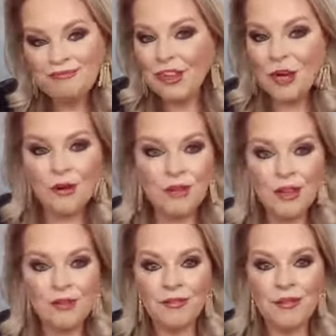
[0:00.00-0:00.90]

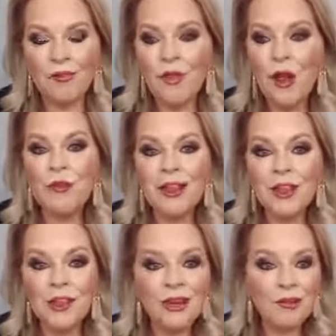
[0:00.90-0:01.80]
there's no
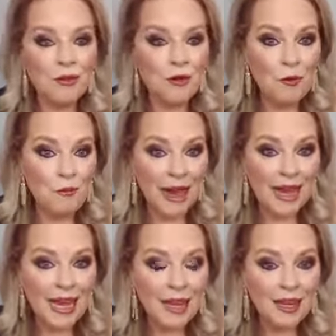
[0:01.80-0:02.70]
such thing as too
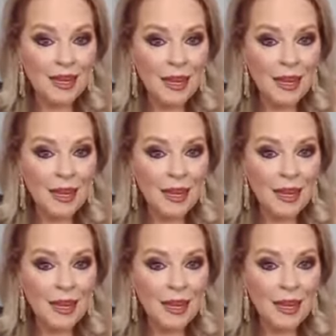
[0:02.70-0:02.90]
many.